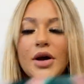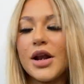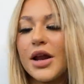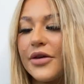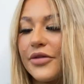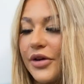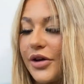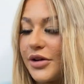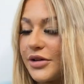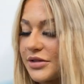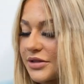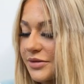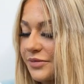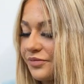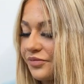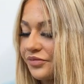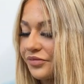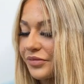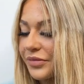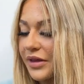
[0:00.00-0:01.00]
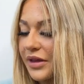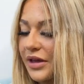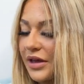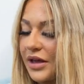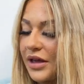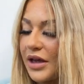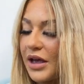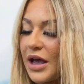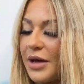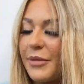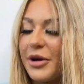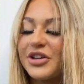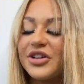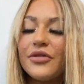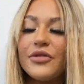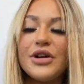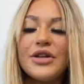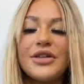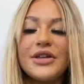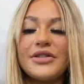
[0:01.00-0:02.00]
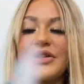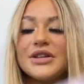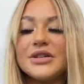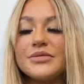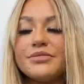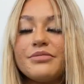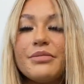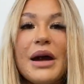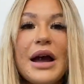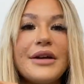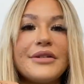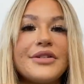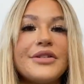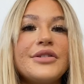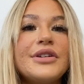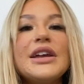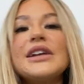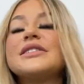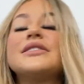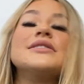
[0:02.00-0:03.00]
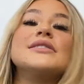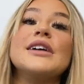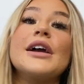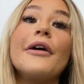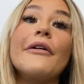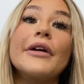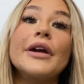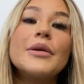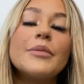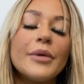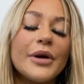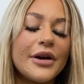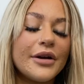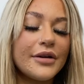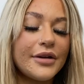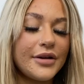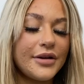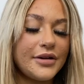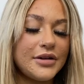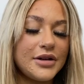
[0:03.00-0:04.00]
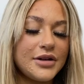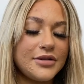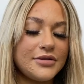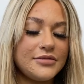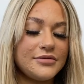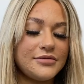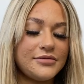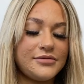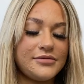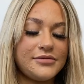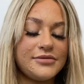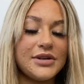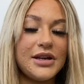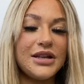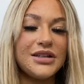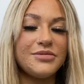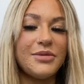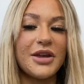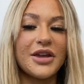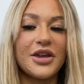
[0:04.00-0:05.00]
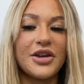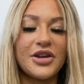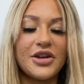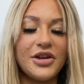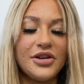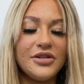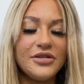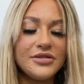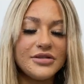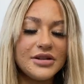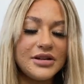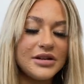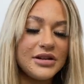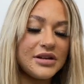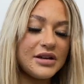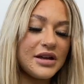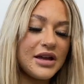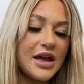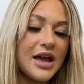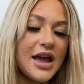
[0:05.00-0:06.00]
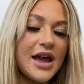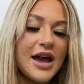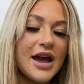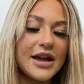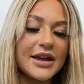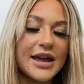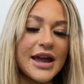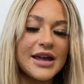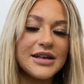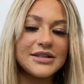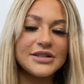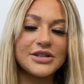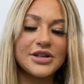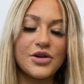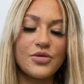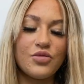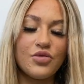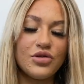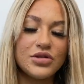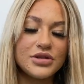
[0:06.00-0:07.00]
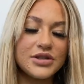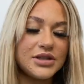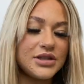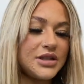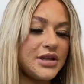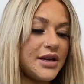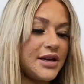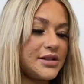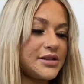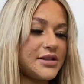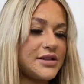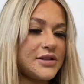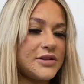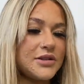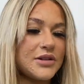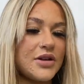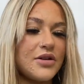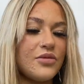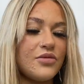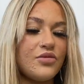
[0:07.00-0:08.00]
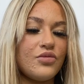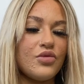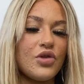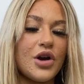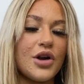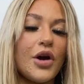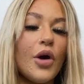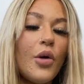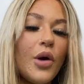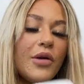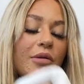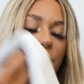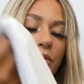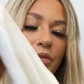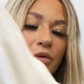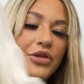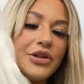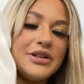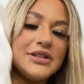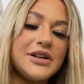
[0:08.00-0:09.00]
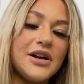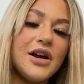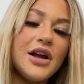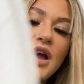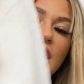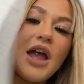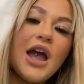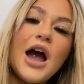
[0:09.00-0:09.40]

I like those. I don't really think these bags are necessary, but at least make it cute. Okay, so what's this one? Oh, I remember what these are.